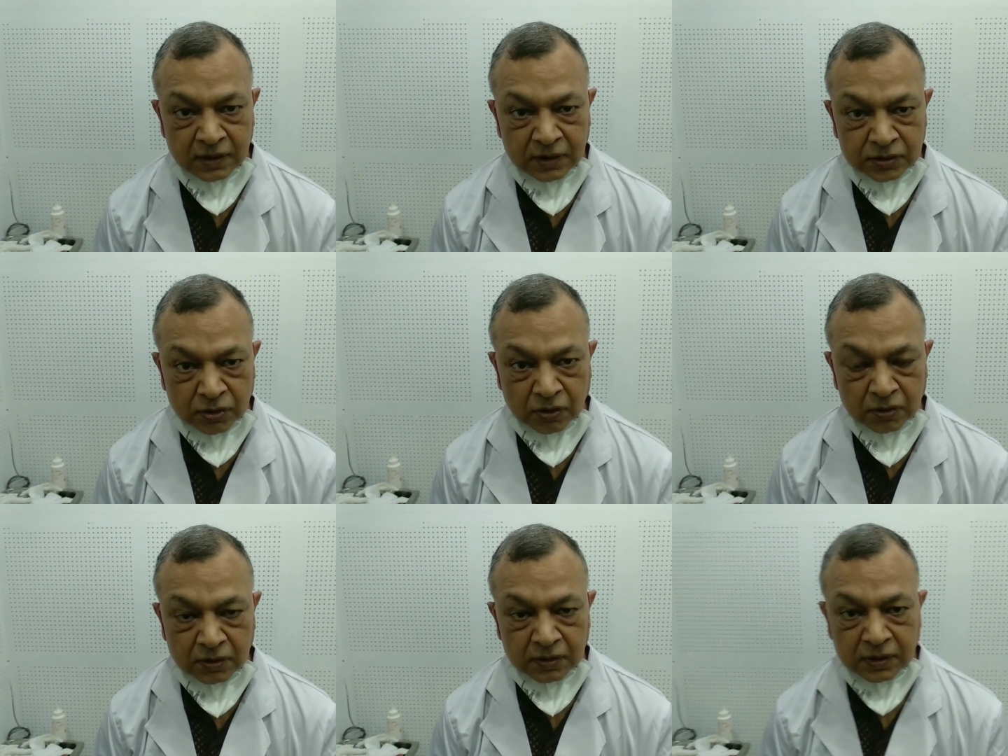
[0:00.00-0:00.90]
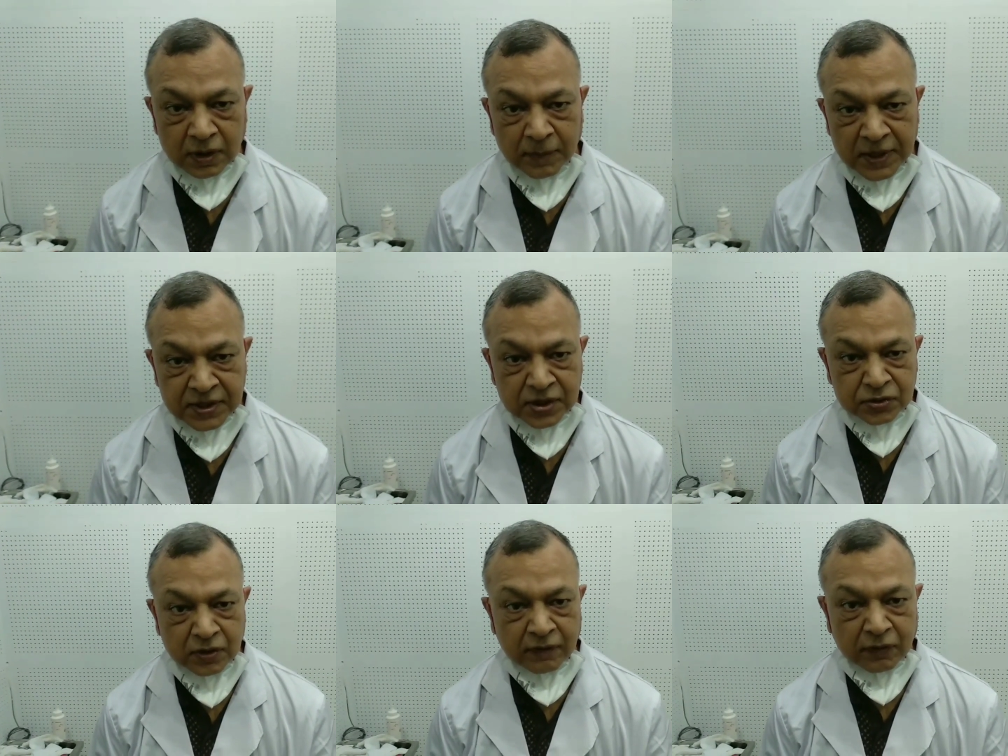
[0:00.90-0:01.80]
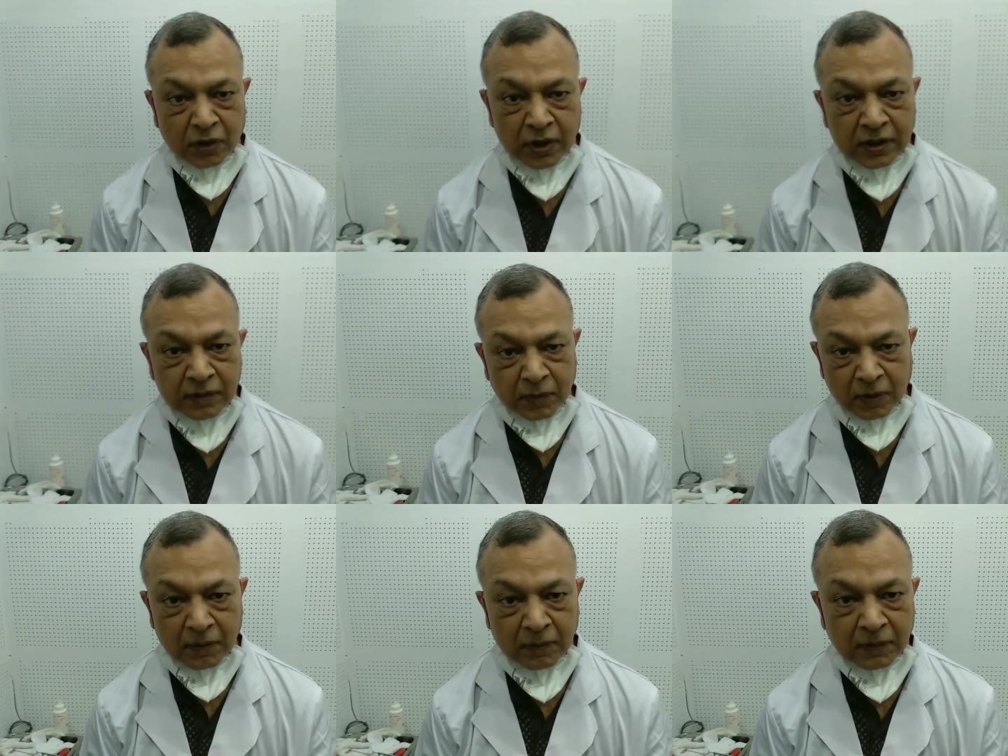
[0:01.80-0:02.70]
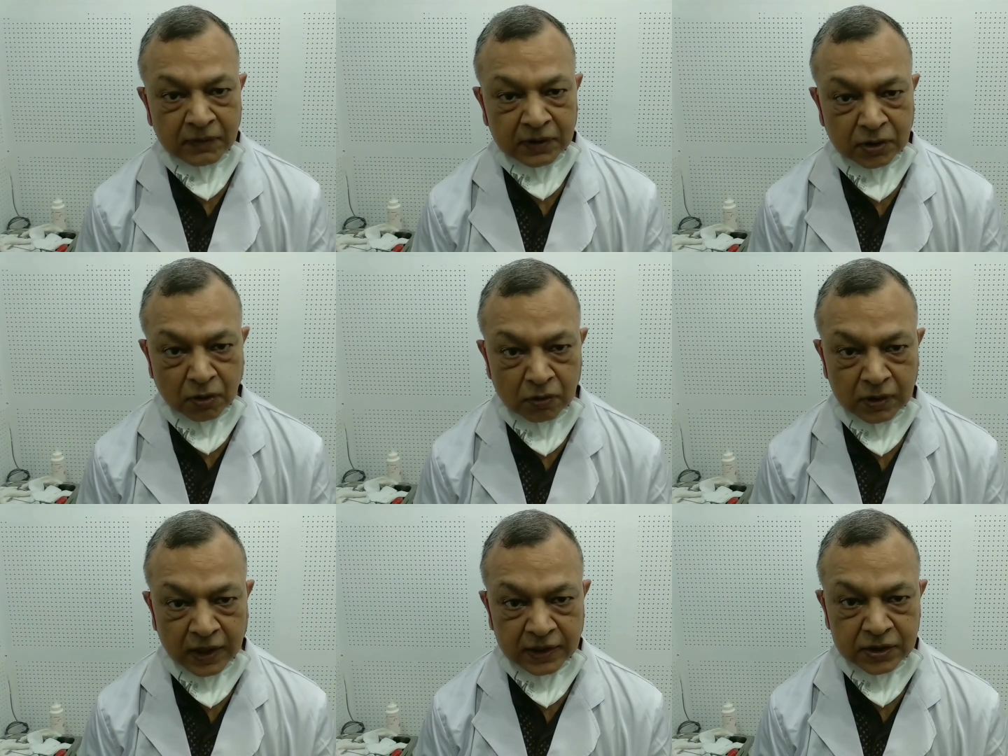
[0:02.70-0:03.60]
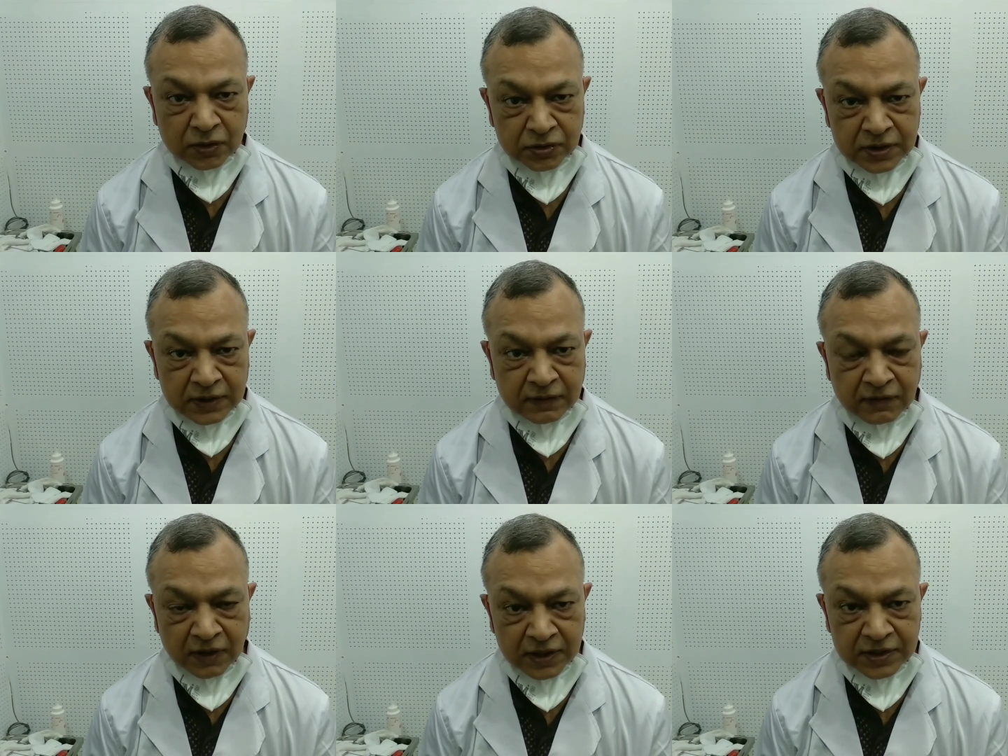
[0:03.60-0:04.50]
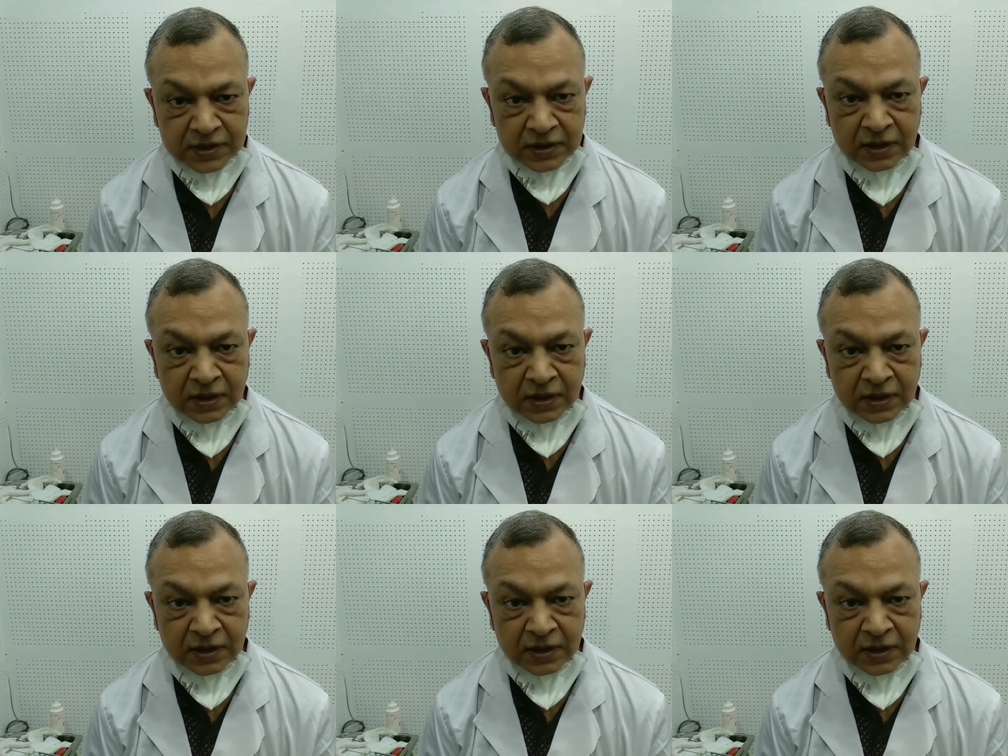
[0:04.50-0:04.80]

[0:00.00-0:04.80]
So the patients who have chronic problem of the throat, like this hoarseness of voice,